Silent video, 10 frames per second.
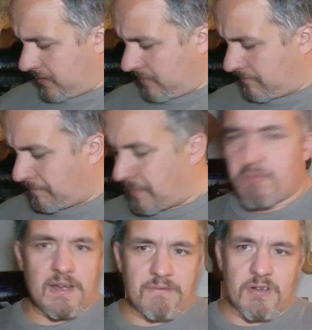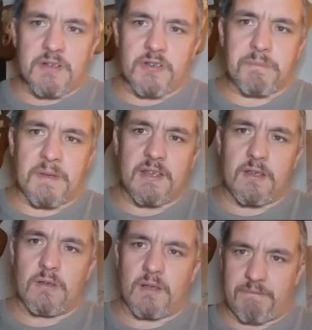But whatever underspin
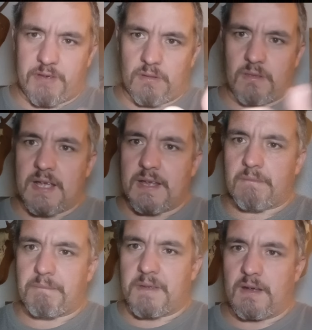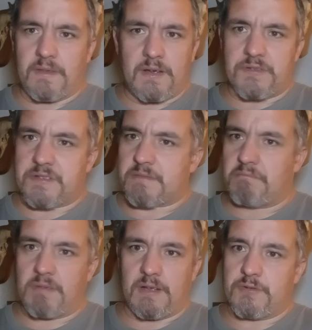if you like, there's
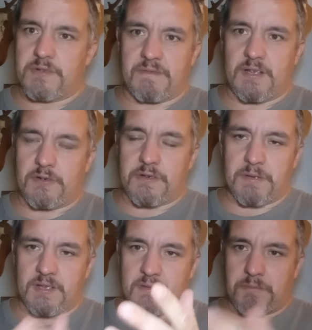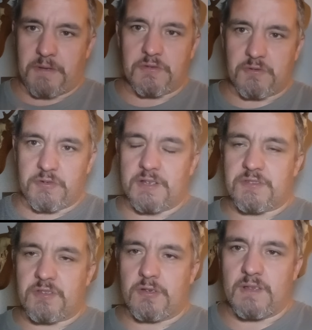hundreds of underspins. Those are just
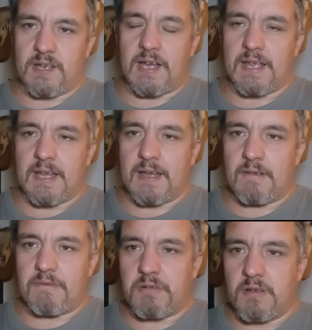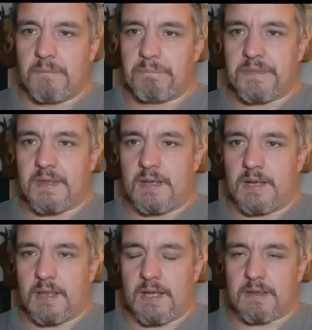two that I have that I
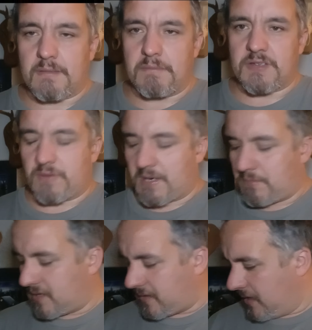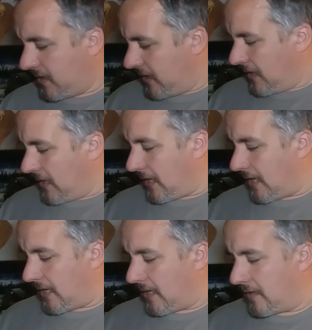like to mess around with.
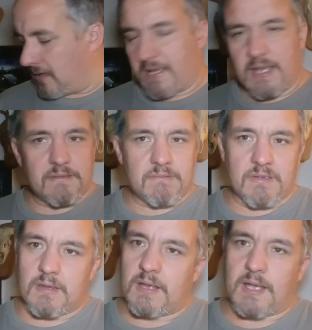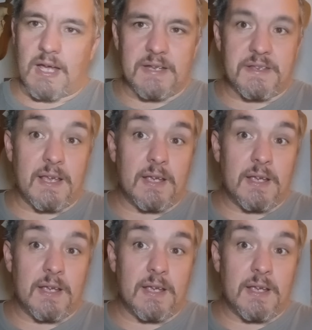Again, Kitech,